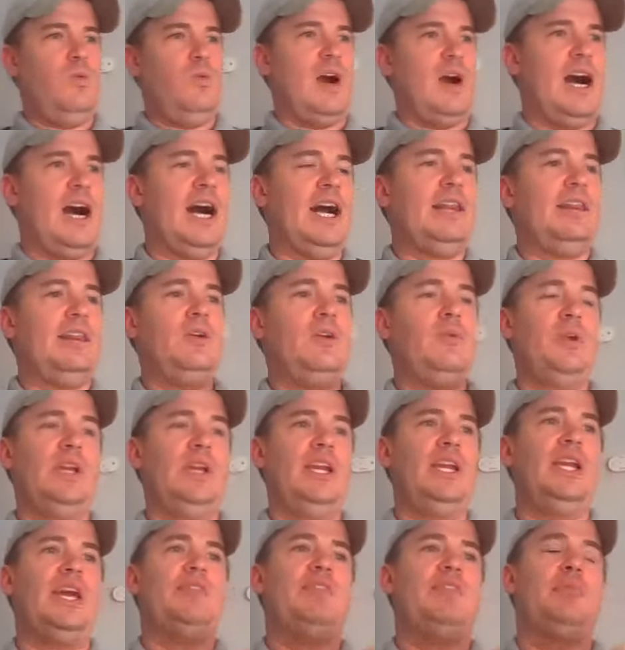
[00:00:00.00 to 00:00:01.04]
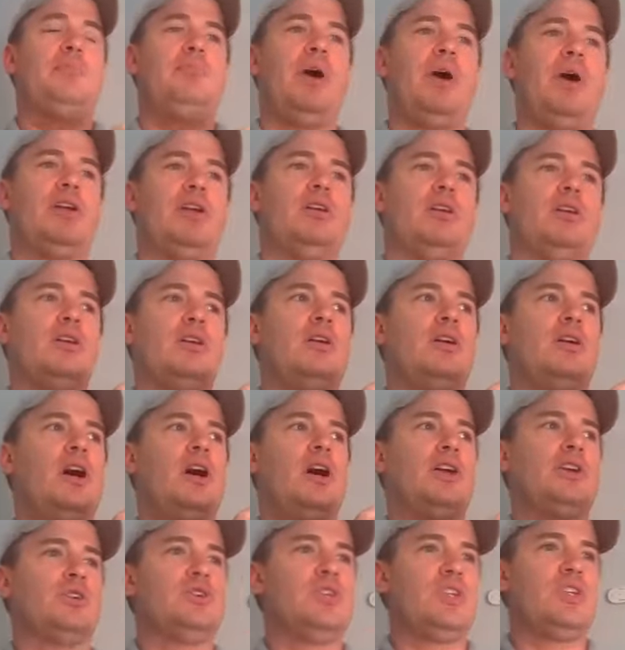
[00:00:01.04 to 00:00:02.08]
I think we need to have a better
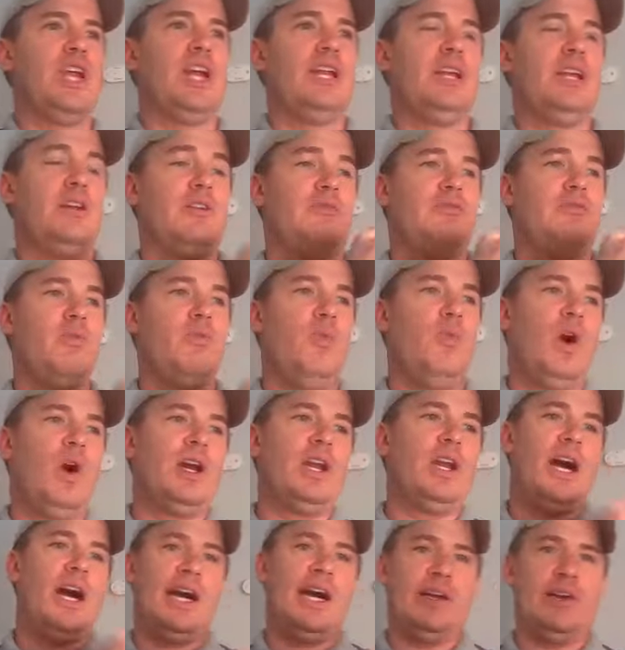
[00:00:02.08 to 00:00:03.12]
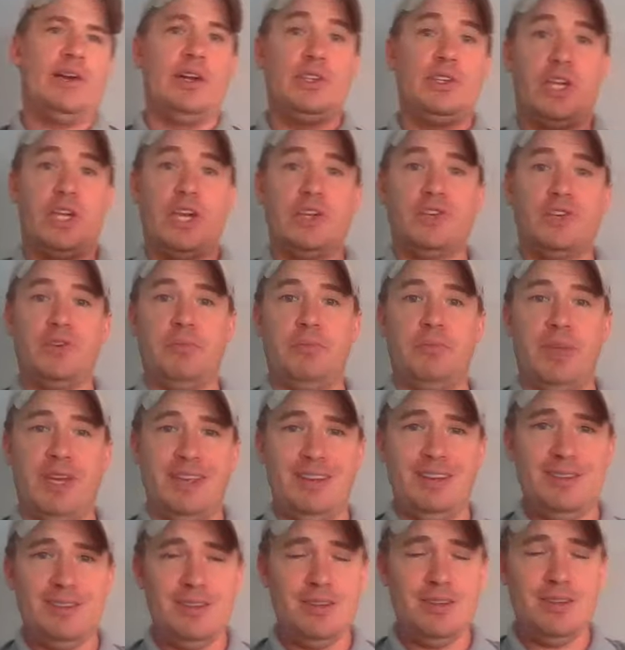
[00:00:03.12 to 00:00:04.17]
understanding of what higher education
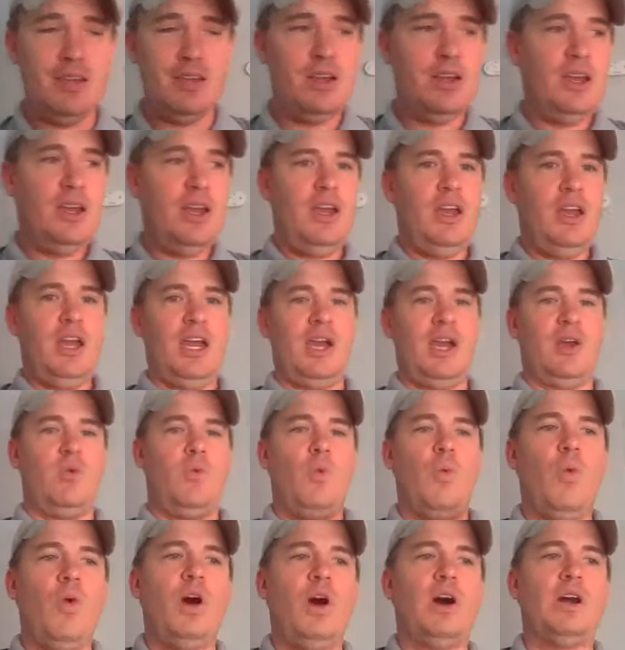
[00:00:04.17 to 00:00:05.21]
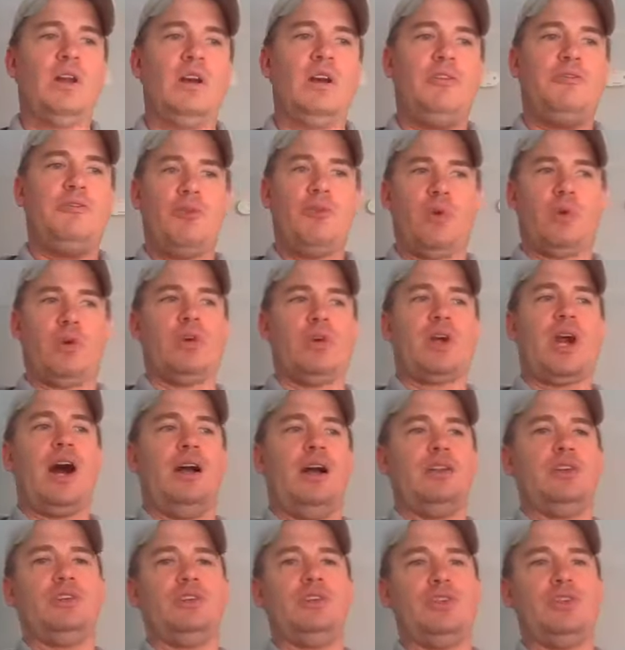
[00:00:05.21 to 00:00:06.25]
means and what a four-year
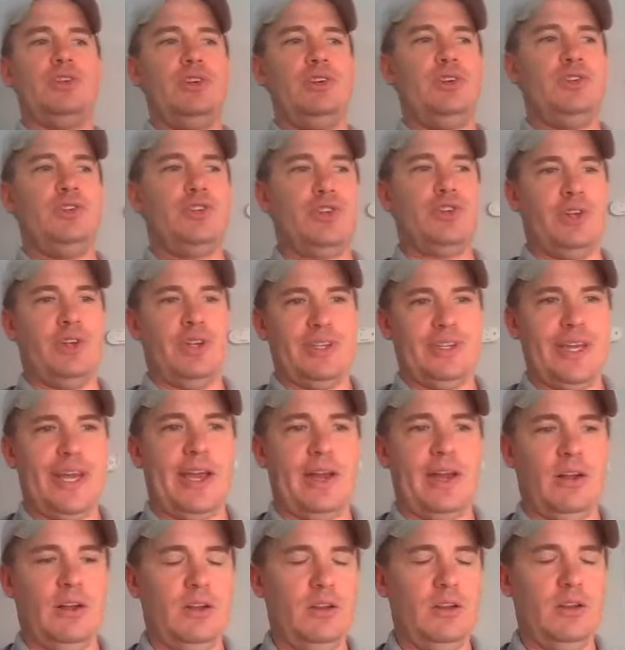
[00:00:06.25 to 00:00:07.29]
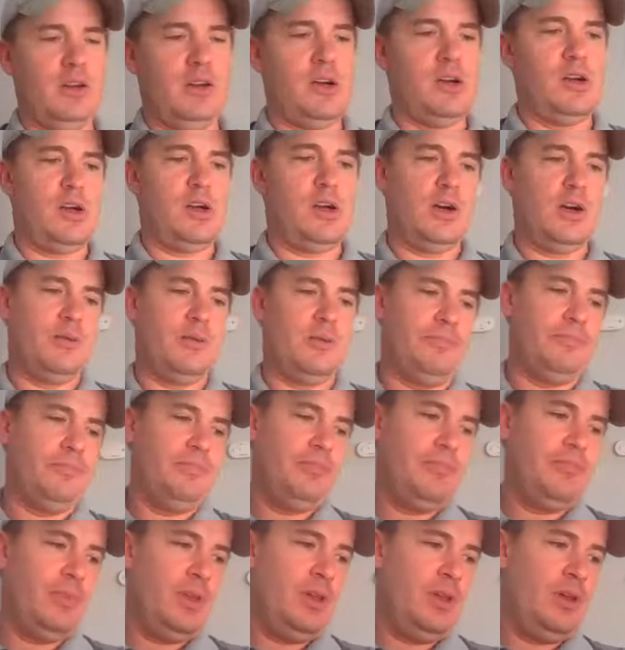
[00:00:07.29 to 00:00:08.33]
college should entail.
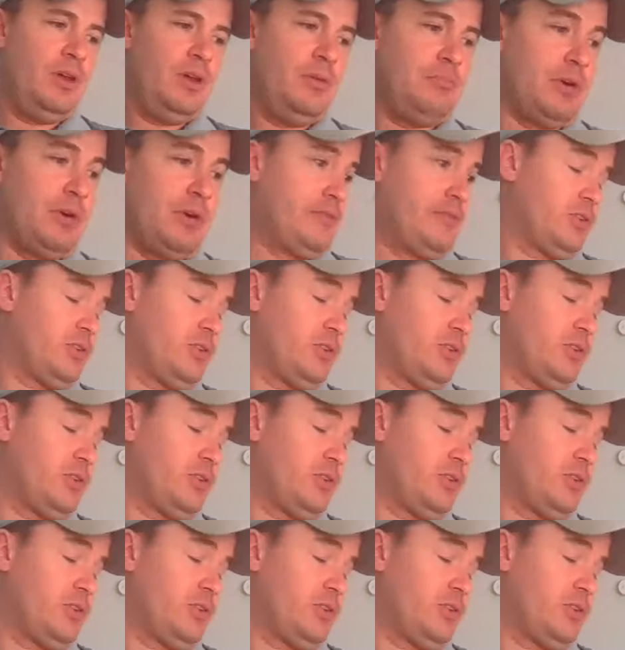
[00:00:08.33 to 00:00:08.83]
But if you're